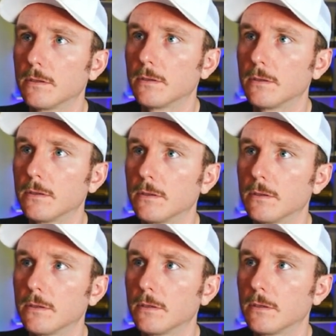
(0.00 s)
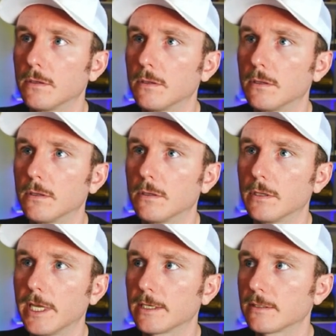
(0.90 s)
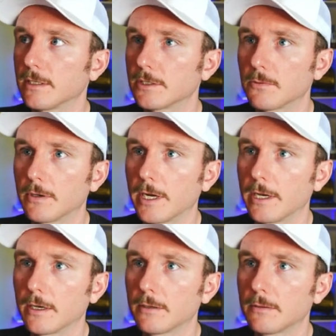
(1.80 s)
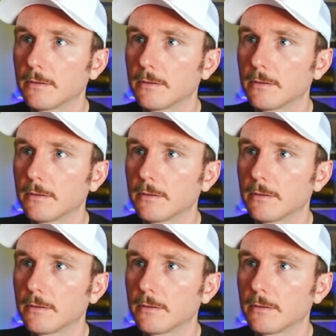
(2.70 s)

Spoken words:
If you're a new, yes, this one right here.